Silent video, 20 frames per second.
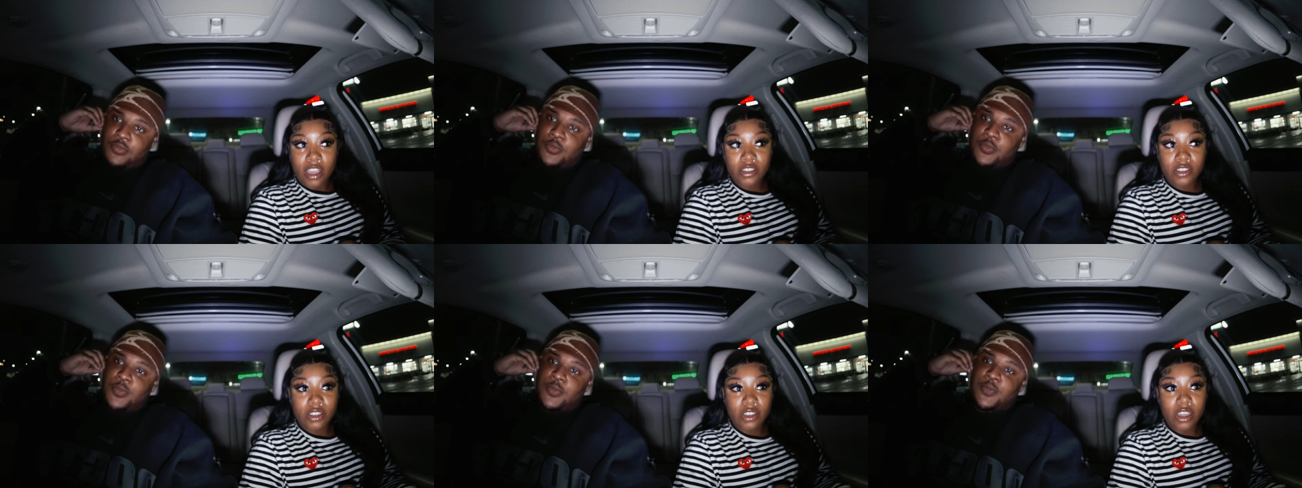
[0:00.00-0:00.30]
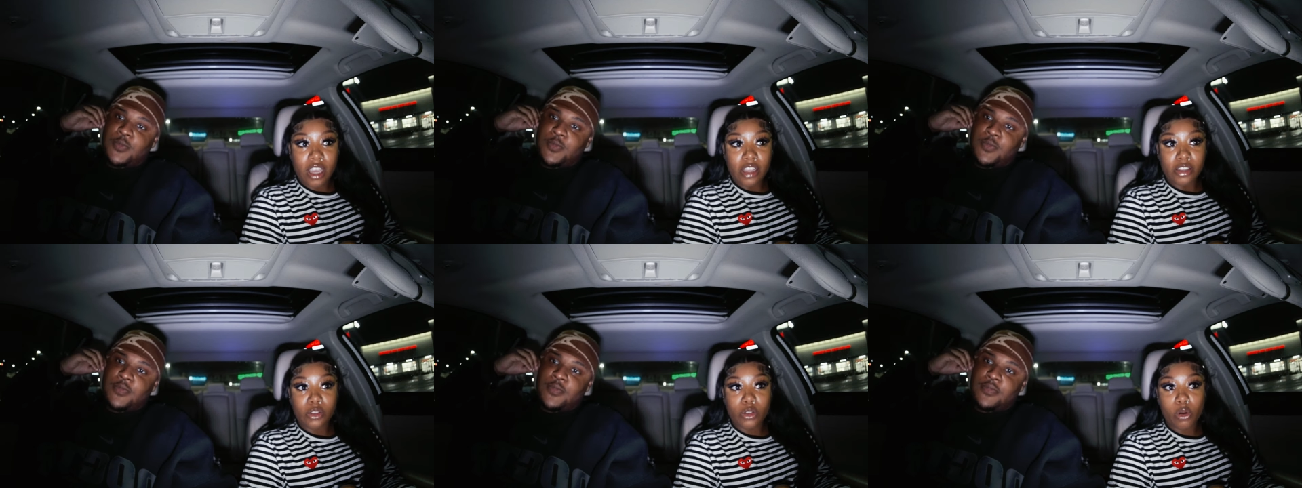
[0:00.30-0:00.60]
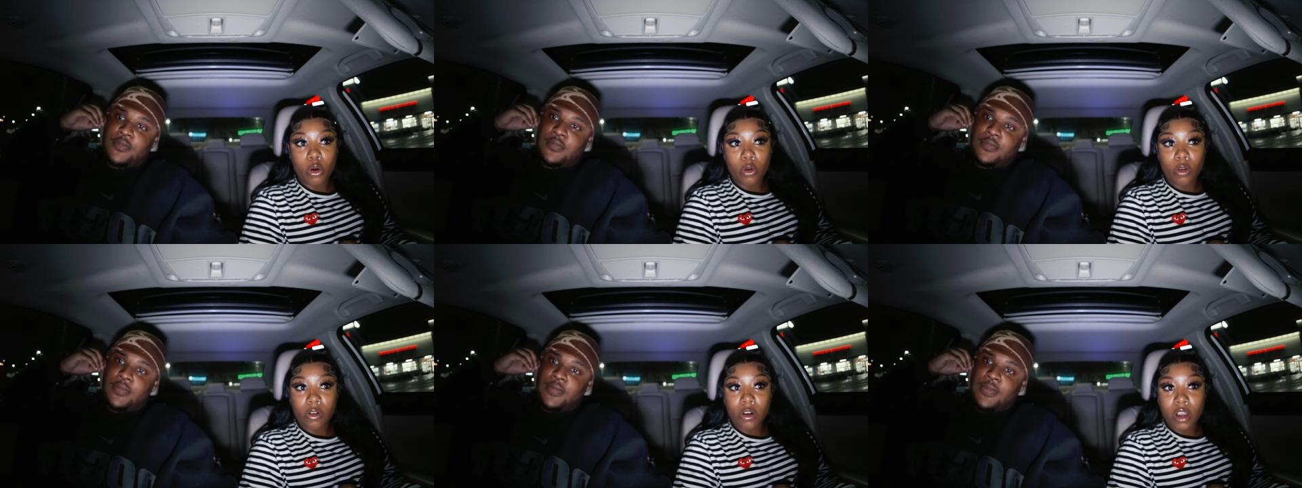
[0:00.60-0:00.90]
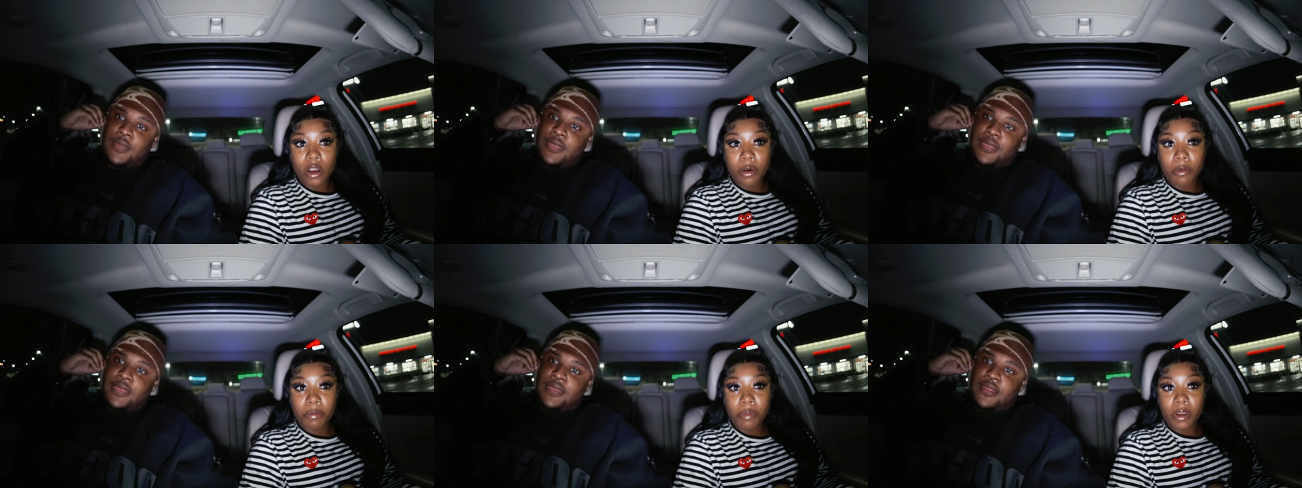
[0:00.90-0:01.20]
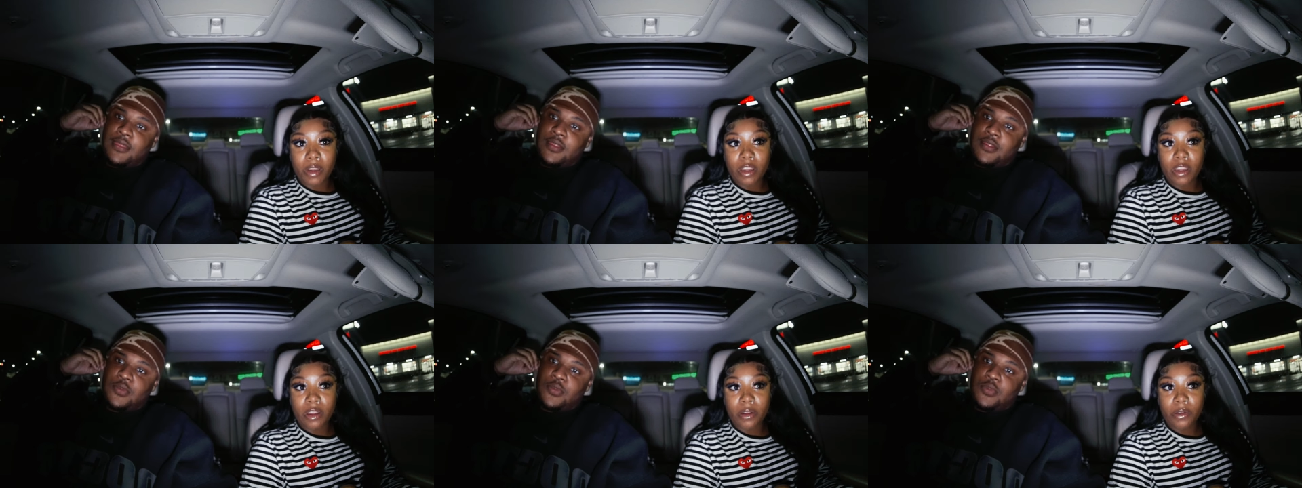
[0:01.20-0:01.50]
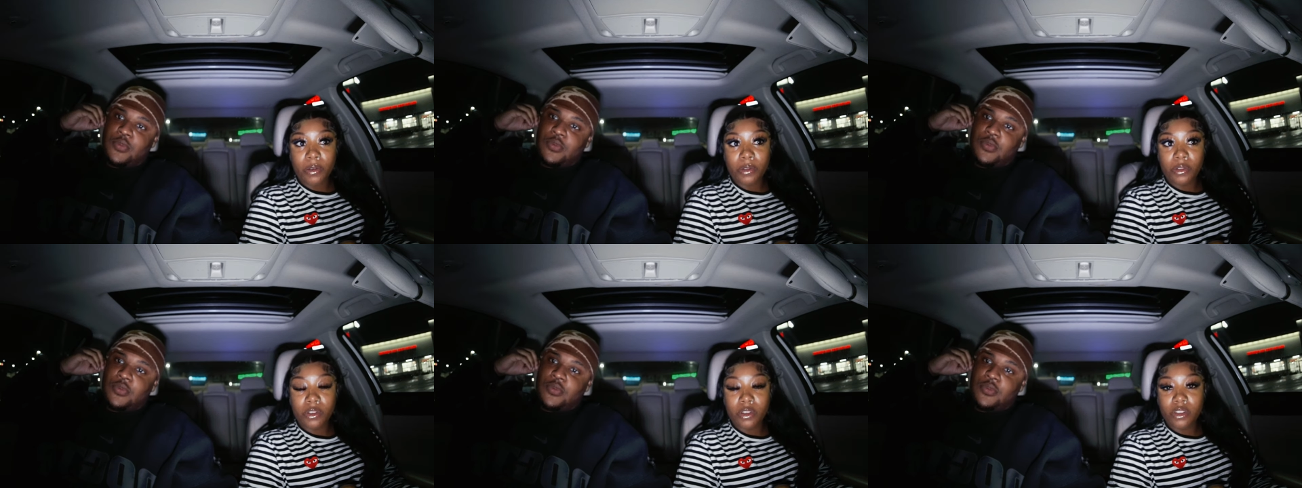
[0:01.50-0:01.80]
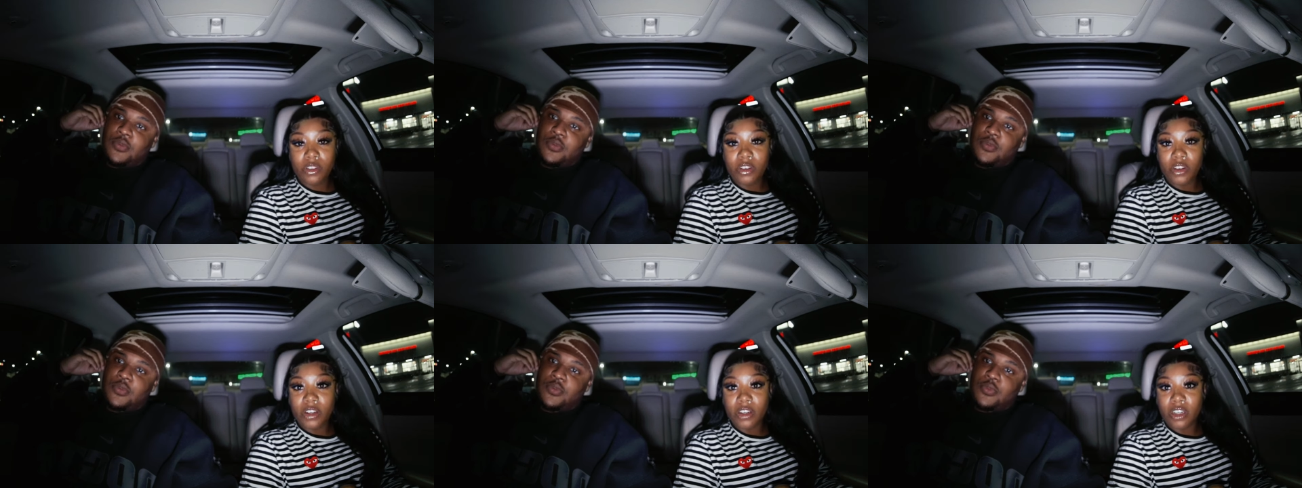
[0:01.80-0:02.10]
Speaker 1: actually got tore up
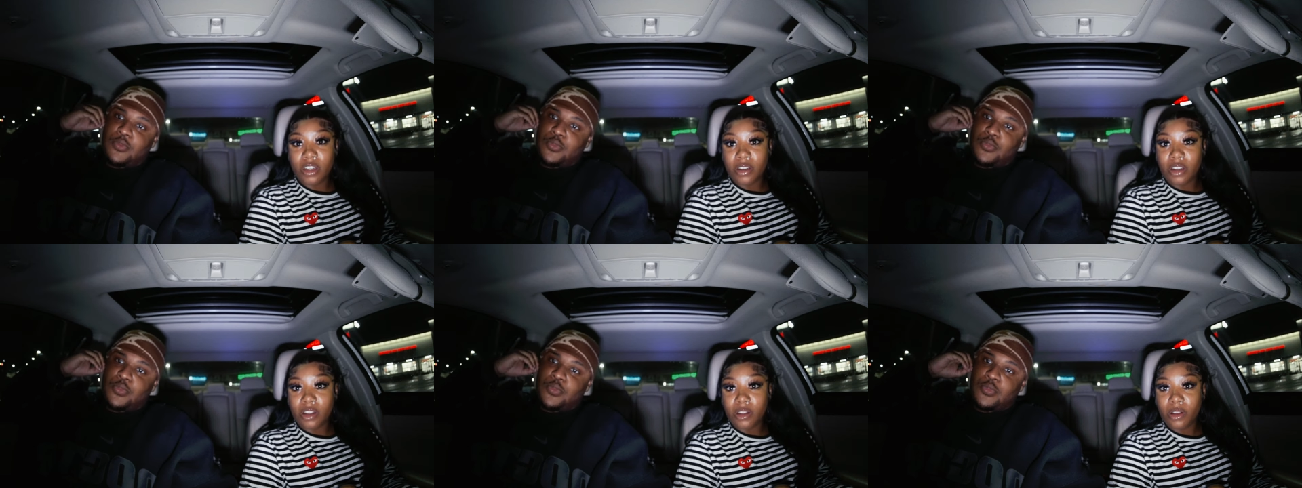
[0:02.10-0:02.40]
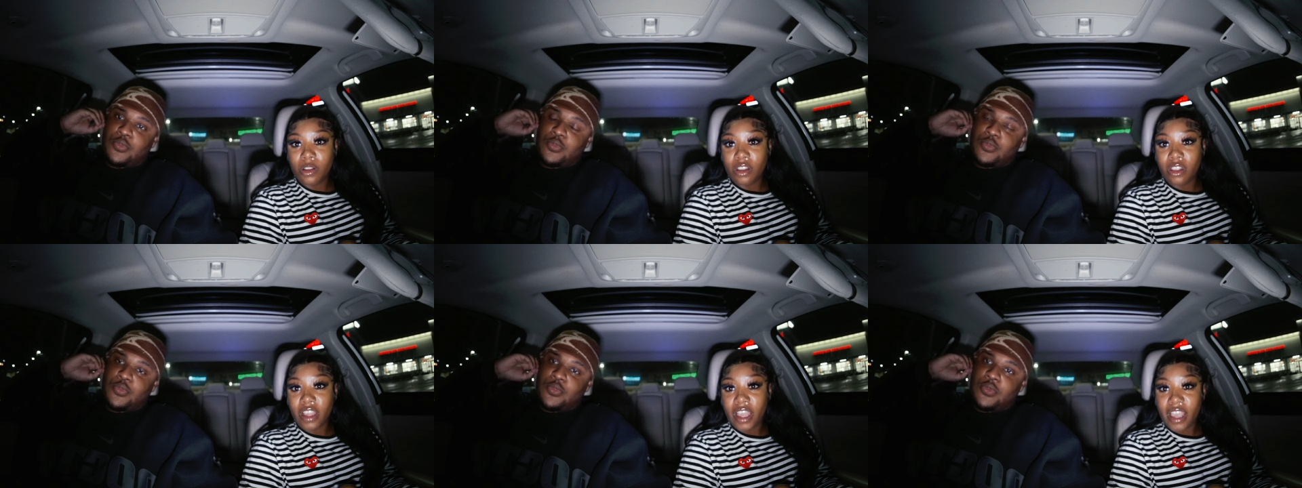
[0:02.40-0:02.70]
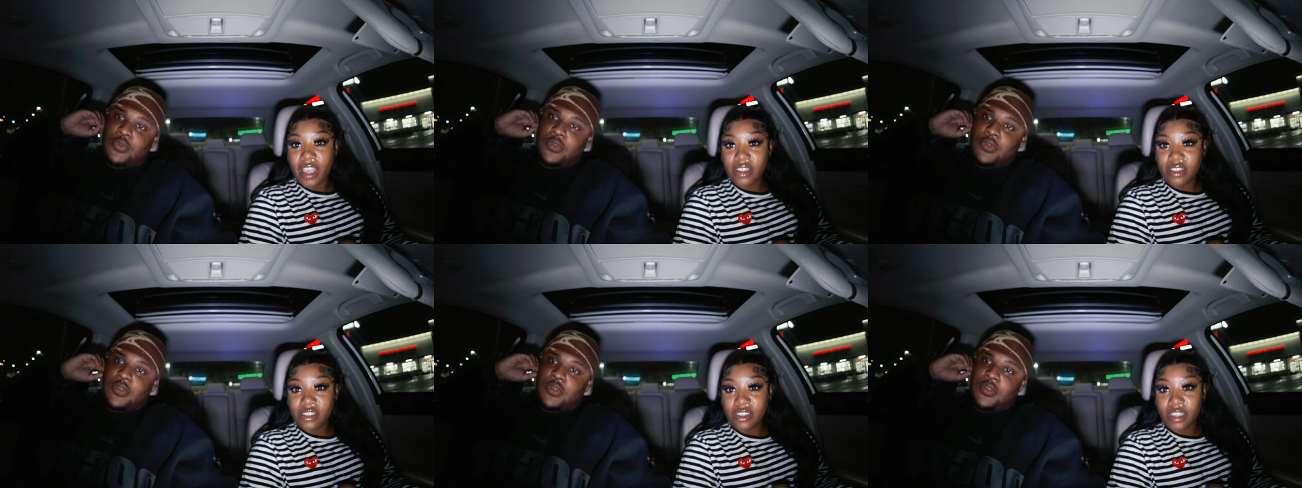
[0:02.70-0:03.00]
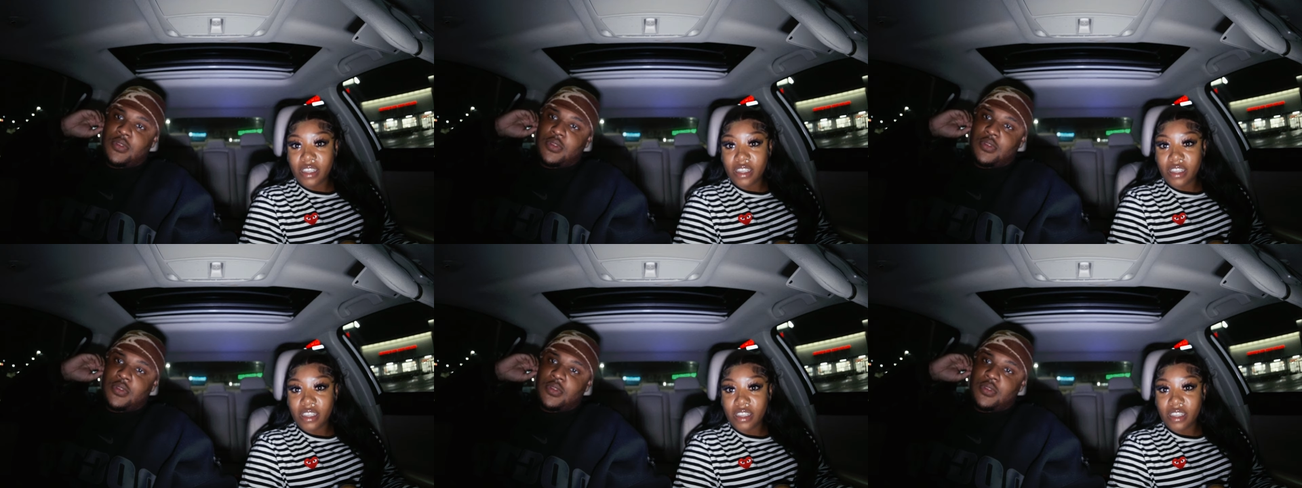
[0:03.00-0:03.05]
during a class